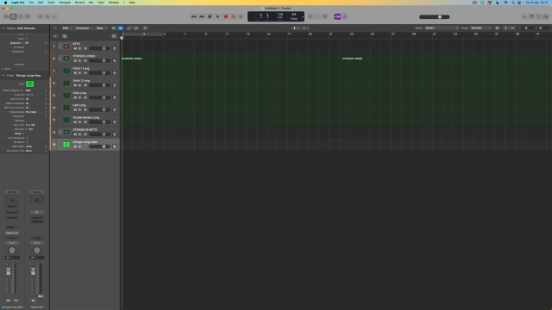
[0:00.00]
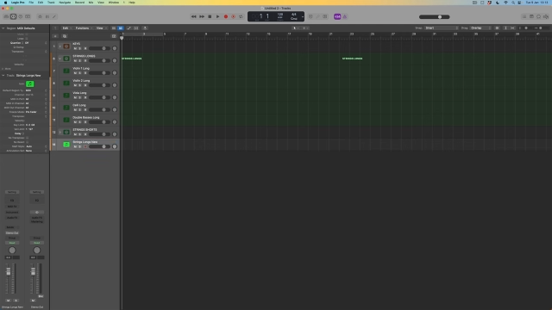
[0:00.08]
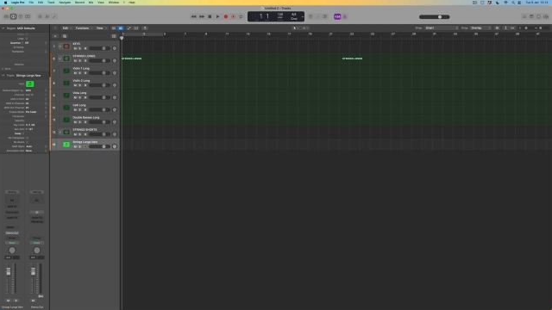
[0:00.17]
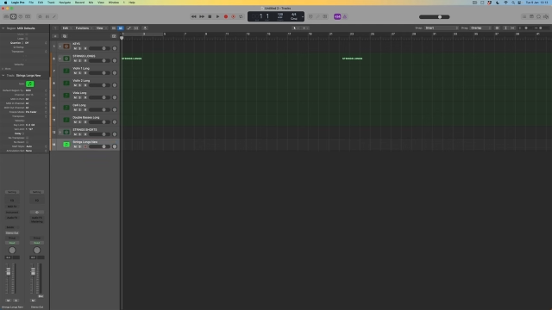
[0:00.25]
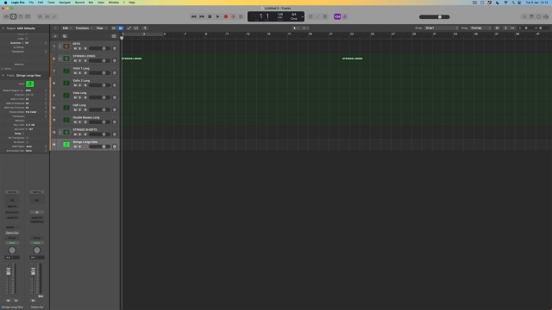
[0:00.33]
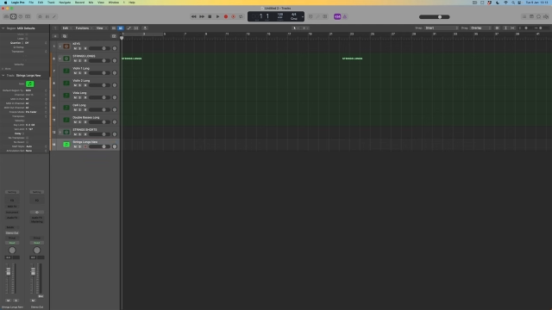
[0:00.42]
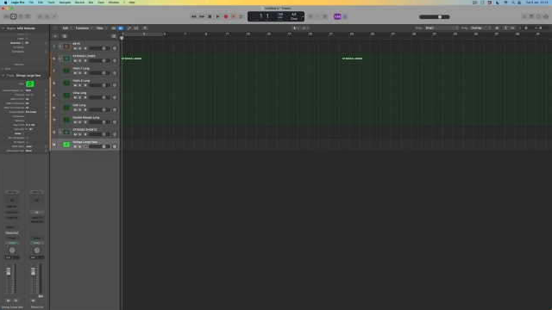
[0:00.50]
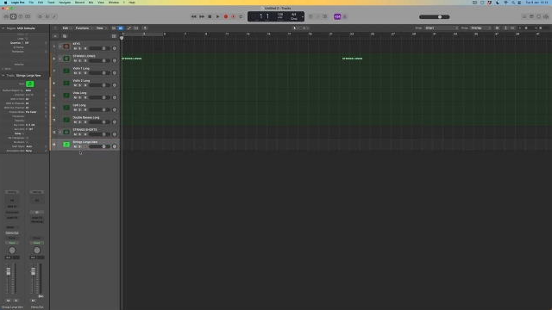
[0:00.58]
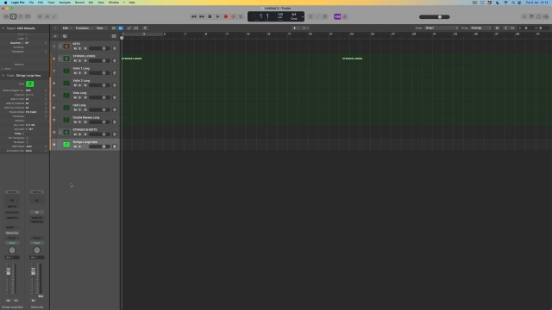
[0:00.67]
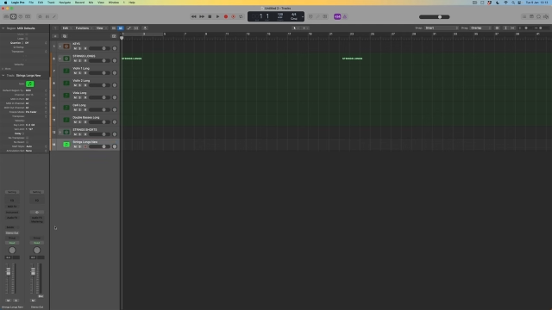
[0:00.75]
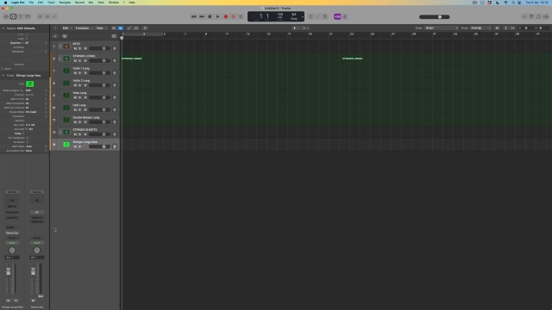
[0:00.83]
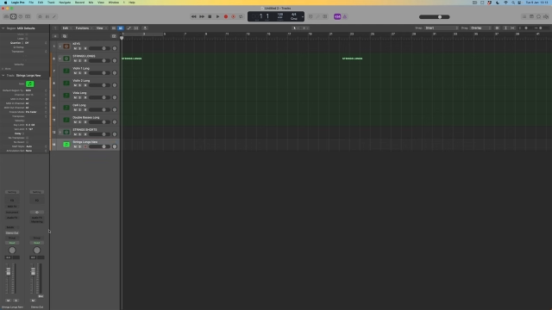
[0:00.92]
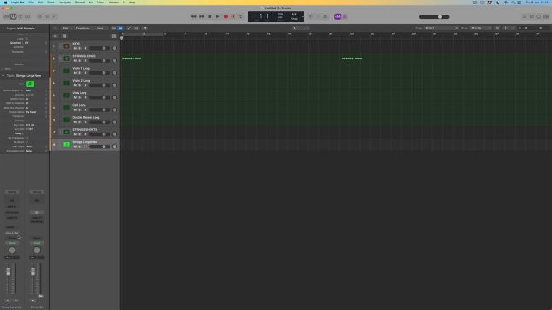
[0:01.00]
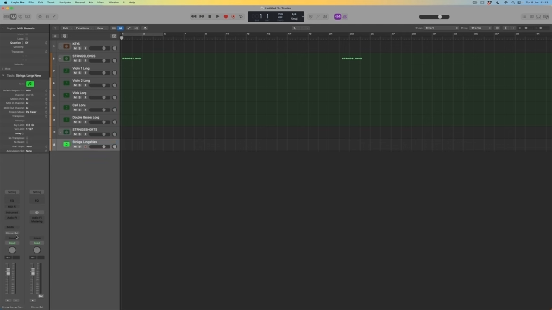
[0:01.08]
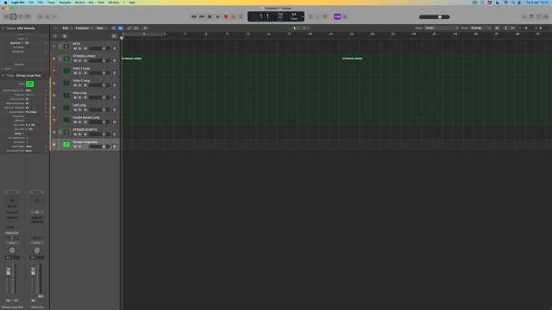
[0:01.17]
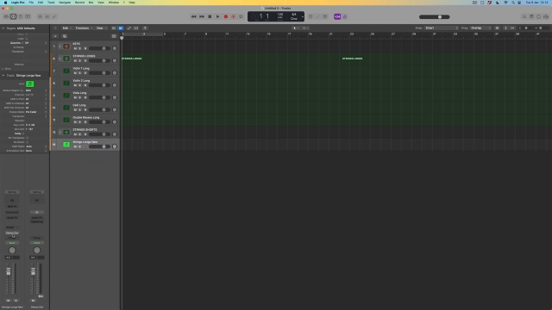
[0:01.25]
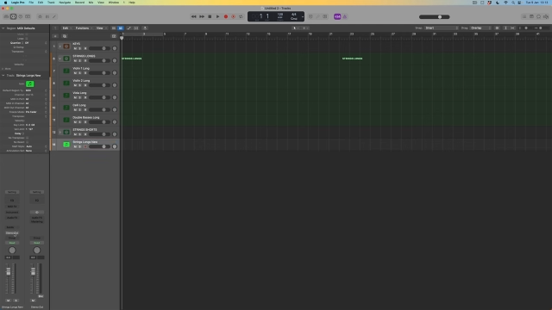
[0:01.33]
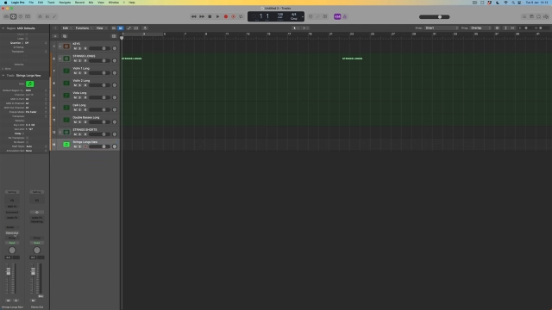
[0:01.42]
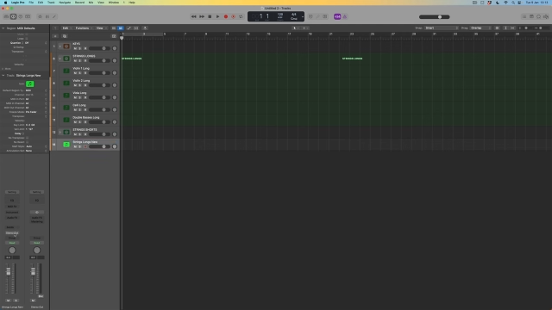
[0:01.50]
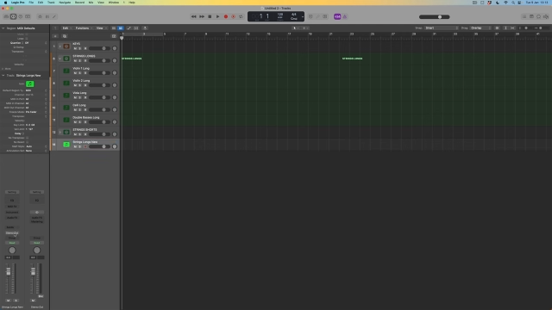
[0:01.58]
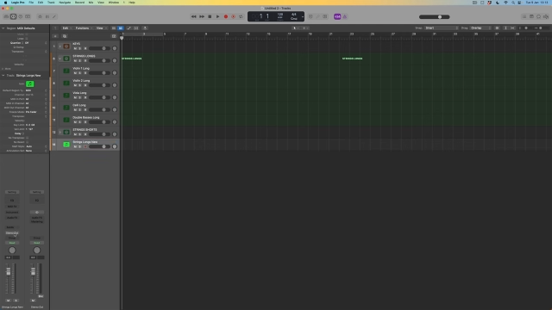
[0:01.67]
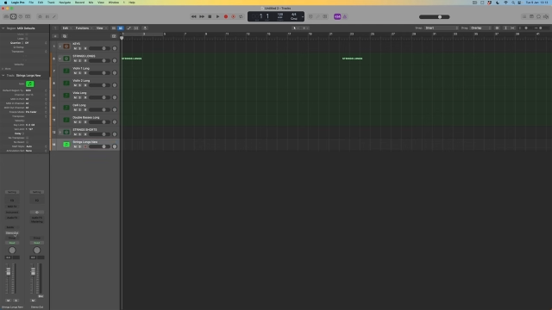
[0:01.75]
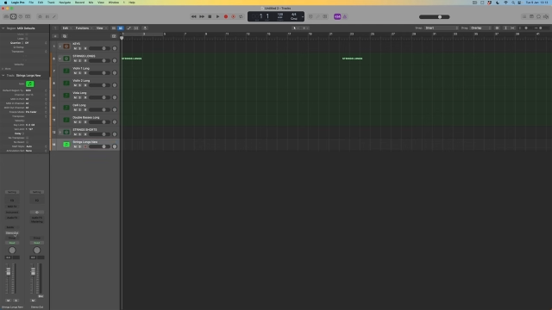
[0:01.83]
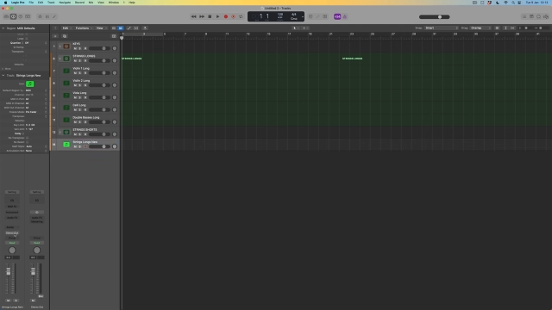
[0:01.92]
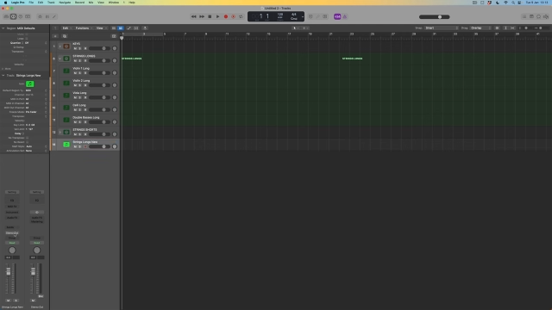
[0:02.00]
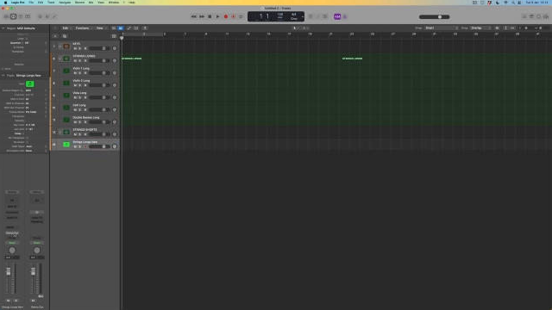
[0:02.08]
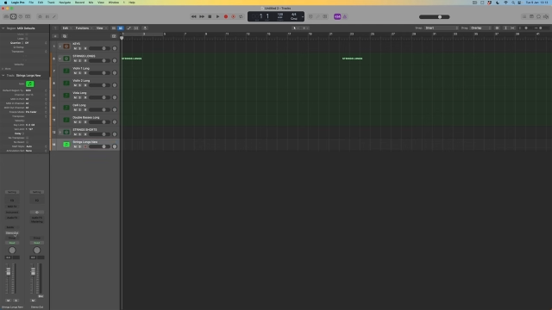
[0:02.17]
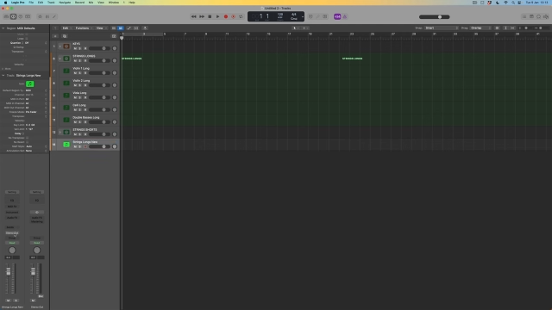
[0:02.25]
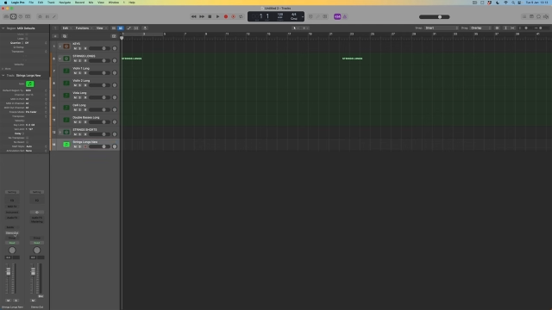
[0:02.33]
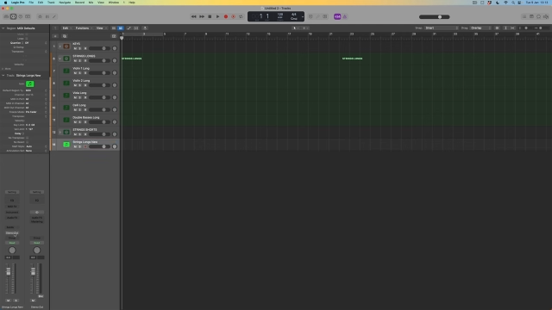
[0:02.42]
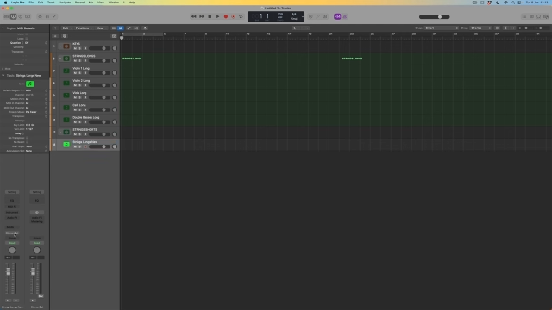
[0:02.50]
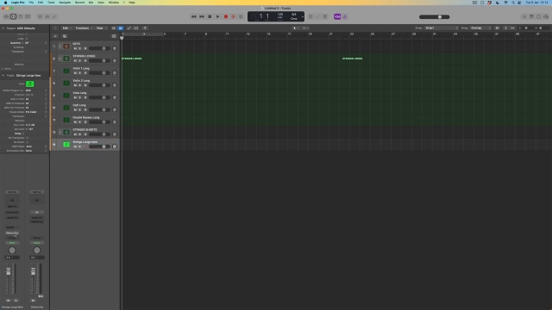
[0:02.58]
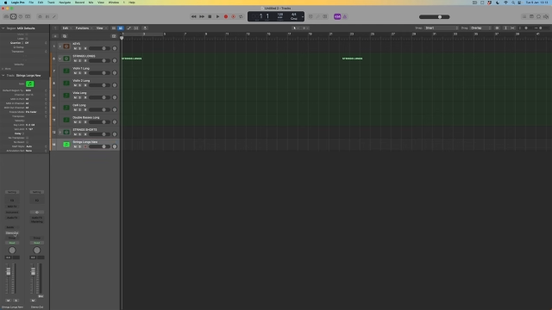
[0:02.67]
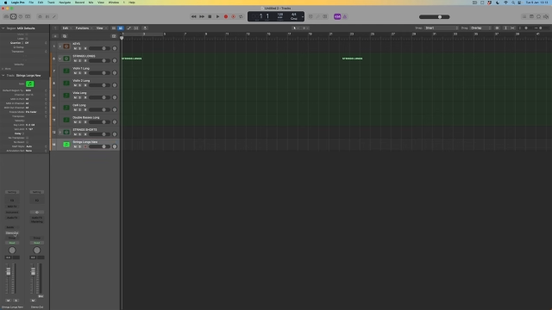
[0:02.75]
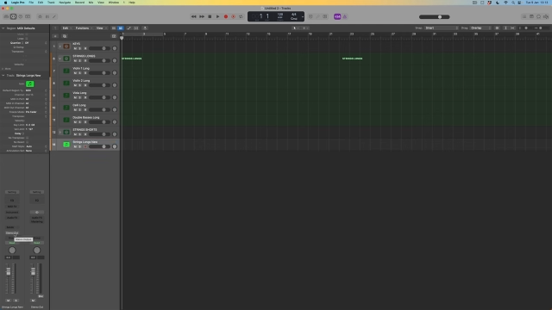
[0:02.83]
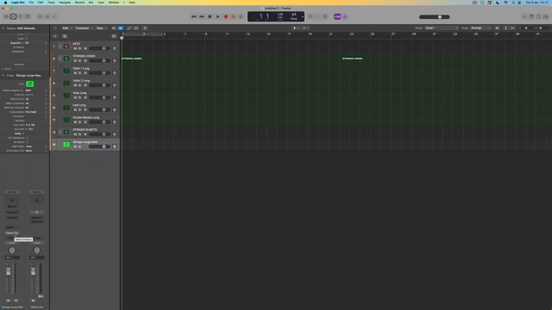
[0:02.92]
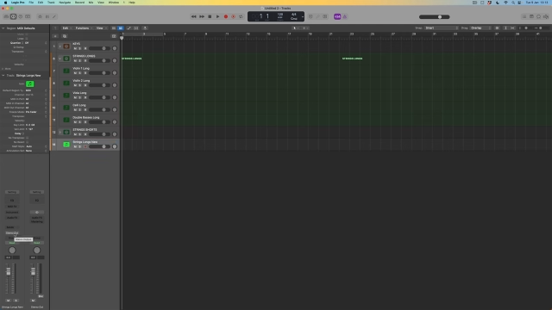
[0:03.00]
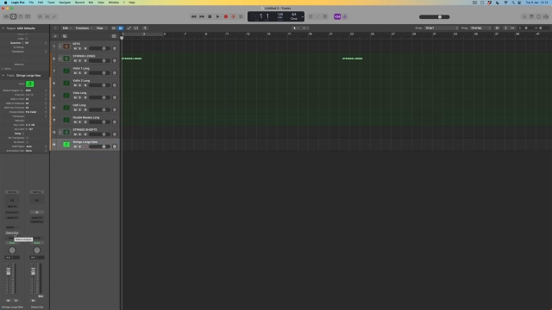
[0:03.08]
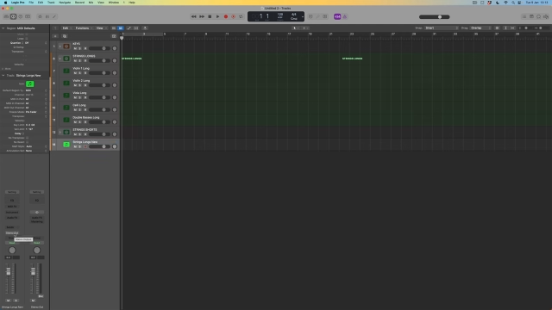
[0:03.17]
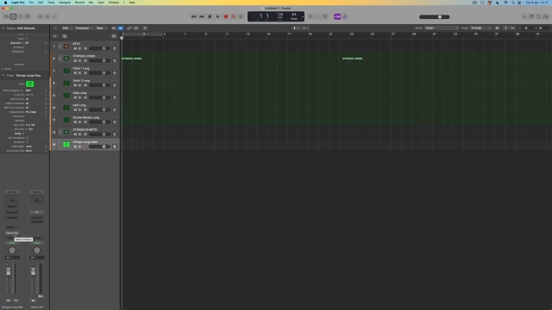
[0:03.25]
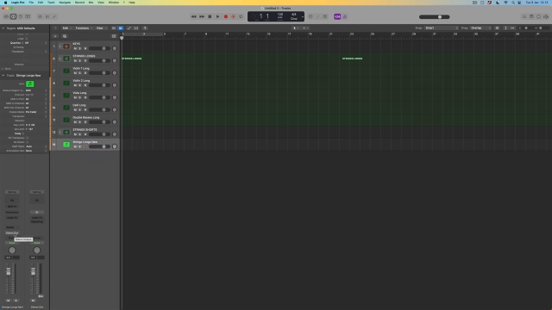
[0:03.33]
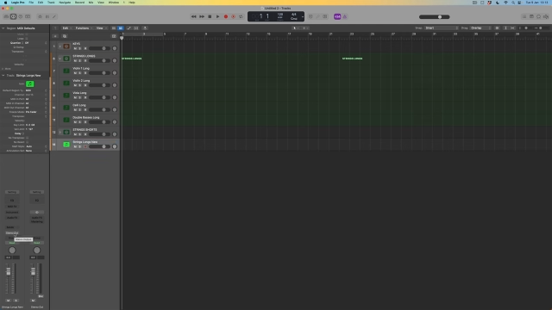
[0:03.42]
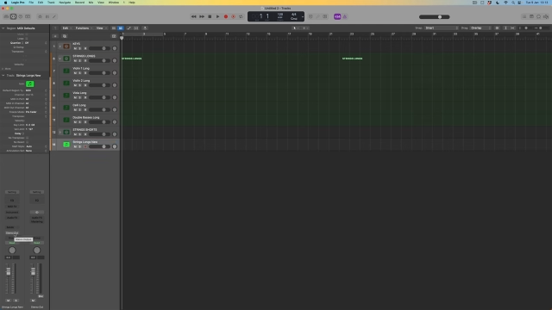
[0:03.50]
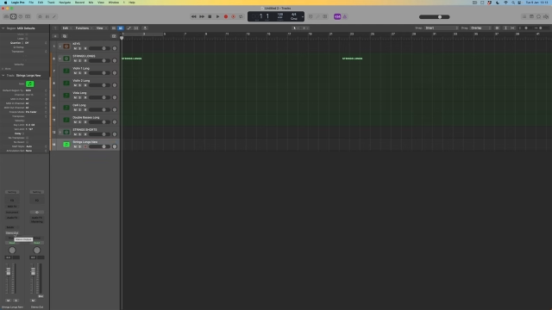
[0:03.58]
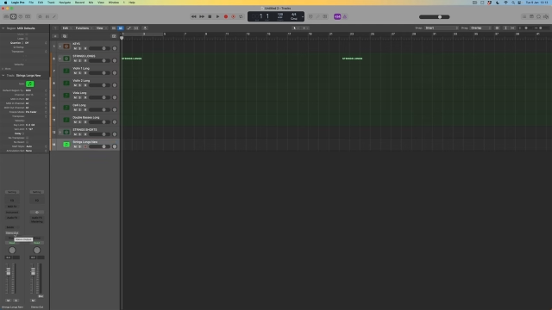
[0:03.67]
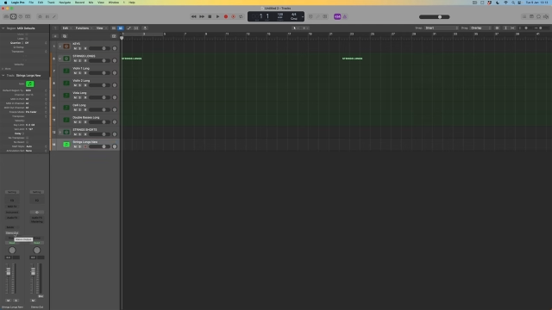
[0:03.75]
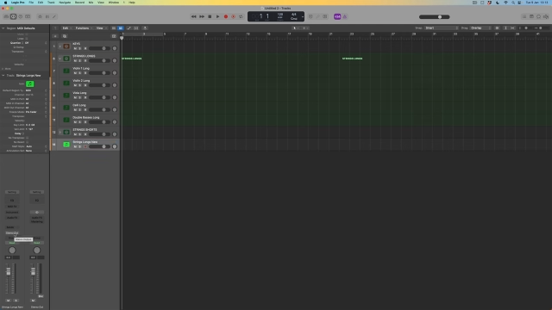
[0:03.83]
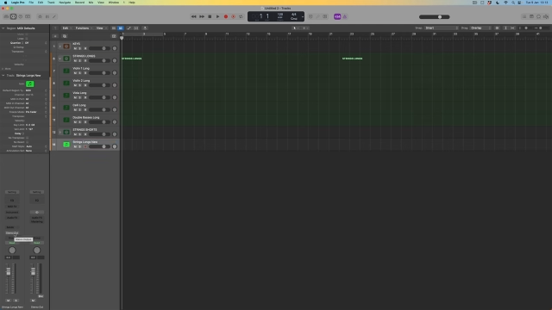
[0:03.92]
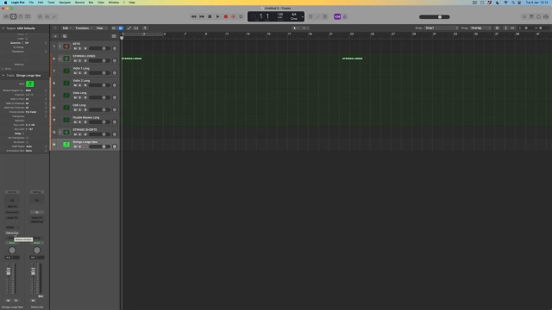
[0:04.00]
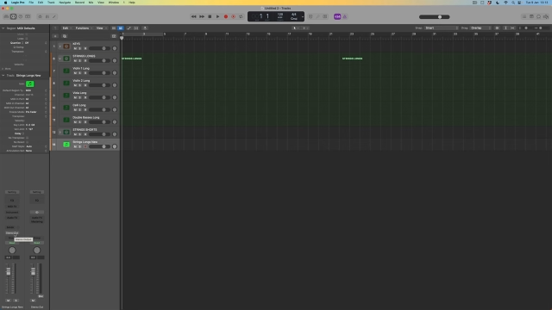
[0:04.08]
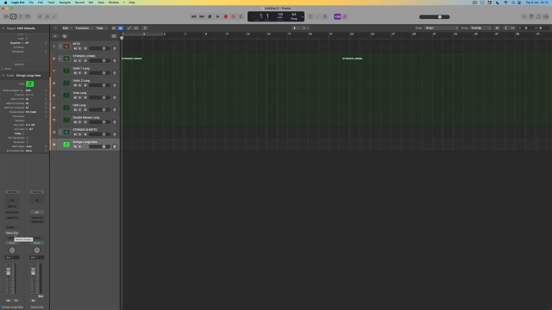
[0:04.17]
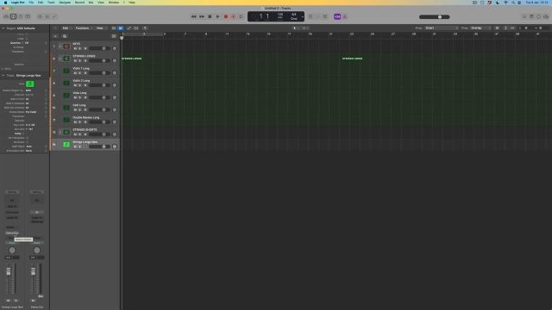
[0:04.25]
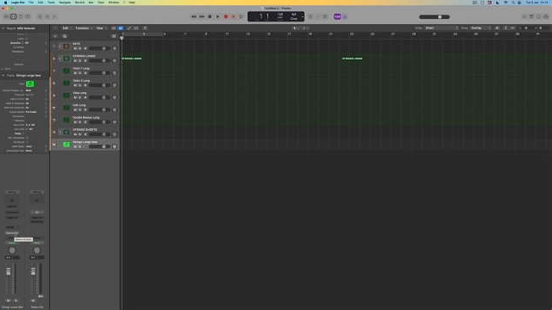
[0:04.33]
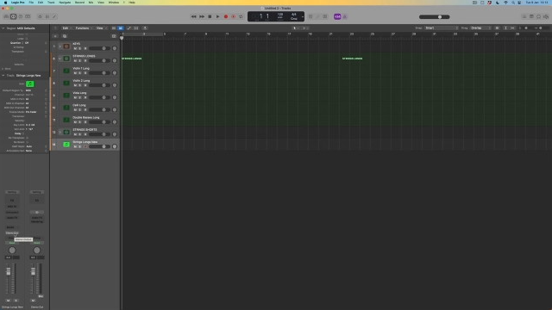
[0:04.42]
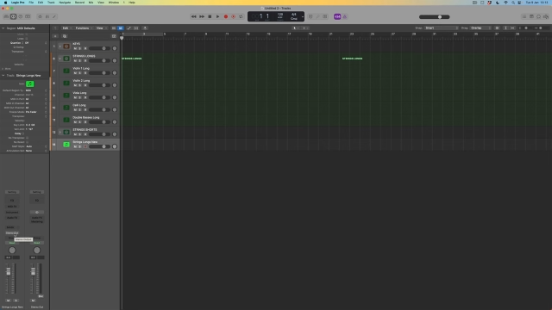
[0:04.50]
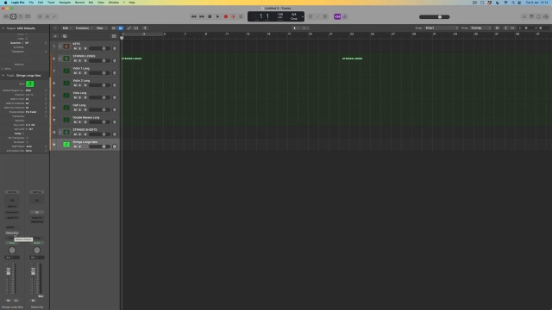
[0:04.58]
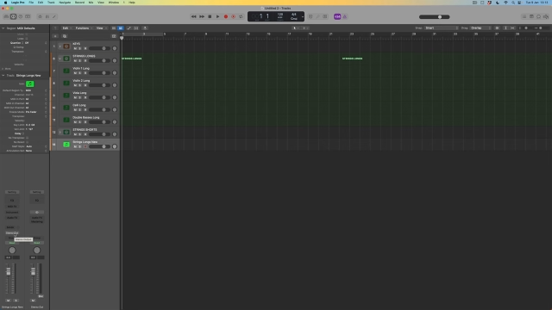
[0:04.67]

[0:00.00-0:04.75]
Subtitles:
No face is visible, so there are no lips to read.